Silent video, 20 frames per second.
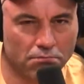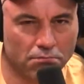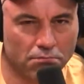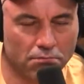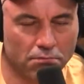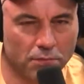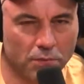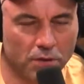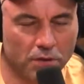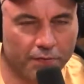
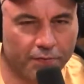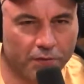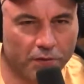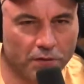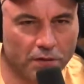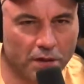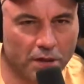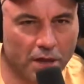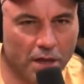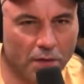Well, the
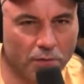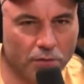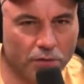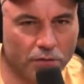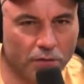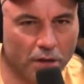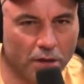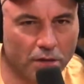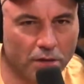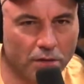first thing I would
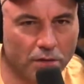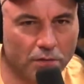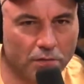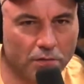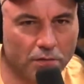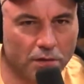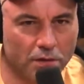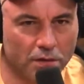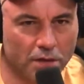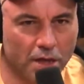try to
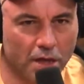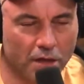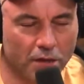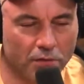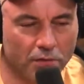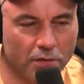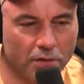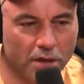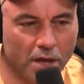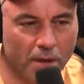do is get
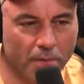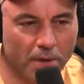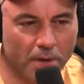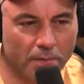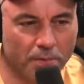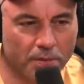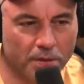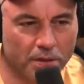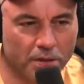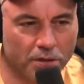to a
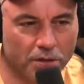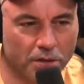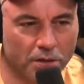dominant position.